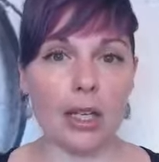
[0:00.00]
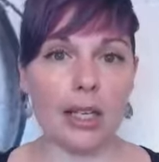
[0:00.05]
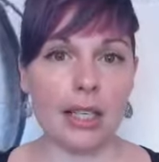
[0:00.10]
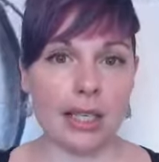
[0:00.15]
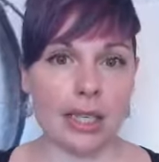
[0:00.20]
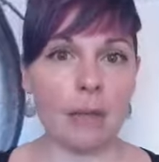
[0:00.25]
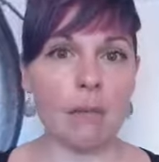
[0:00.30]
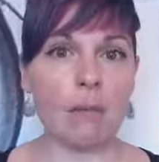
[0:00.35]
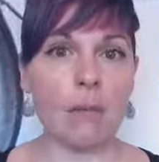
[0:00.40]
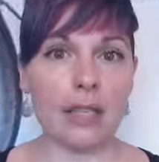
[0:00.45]

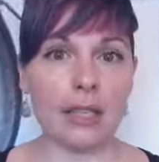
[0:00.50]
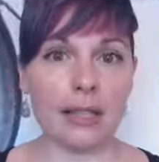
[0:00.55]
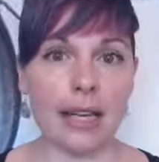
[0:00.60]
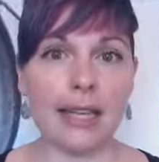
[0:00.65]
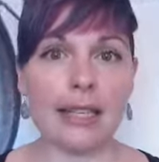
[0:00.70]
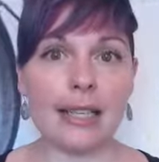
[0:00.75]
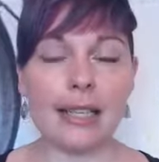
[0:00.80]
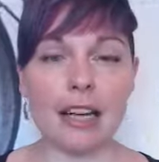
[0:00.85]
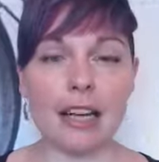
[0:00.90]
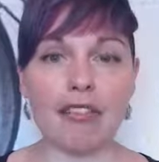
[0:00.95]
someone
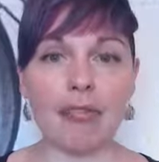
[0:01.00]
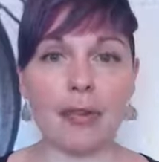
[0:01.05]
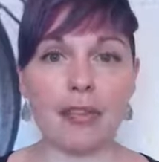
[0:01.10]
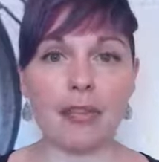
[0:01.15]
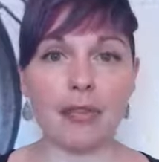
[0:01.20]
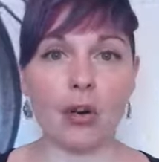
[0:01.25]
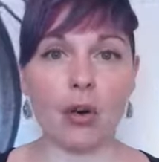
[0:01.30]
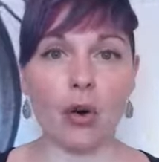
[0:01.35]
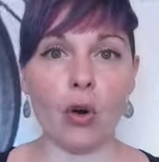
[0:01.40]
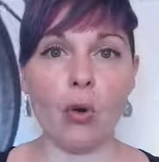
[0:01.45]
does love me
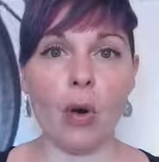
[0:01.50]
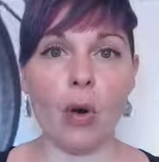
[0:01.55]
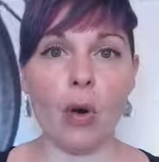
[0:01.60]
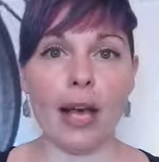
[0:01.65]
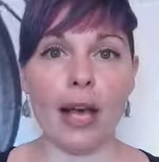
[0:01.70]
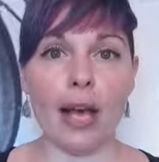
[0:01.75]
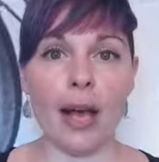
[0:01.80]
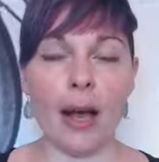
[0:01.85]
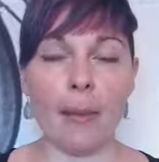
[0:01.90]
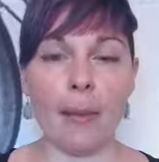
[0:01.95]
for who I
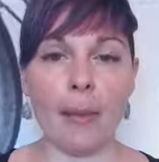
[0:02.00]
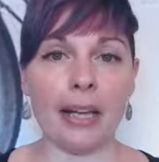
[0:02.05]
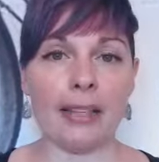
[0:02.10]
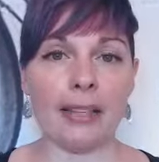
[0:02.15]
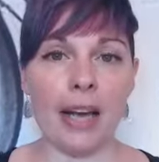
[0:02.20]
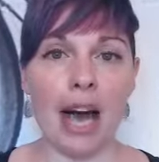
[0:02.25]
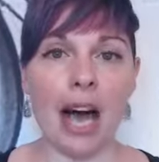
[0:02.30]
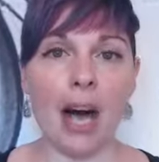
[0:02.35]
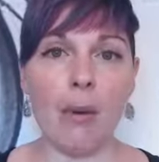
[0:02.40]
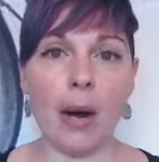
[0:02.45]
am and
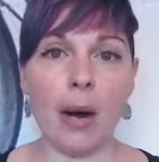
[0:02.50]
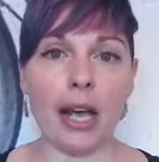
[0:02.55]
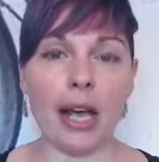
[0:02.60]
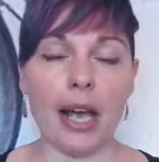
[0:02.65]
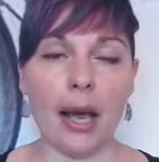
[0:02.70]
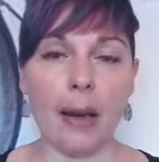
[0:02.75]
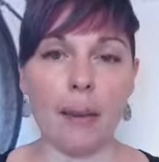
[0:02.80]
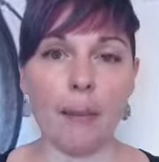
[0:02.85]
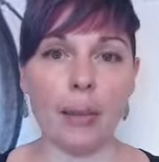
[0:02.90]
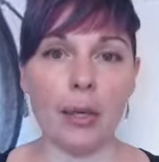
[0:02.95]
how I
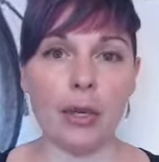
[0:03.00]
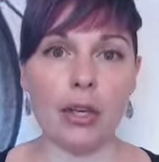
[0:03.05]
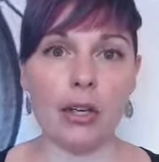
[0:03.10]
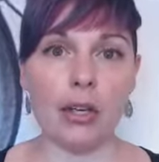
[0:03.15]
am.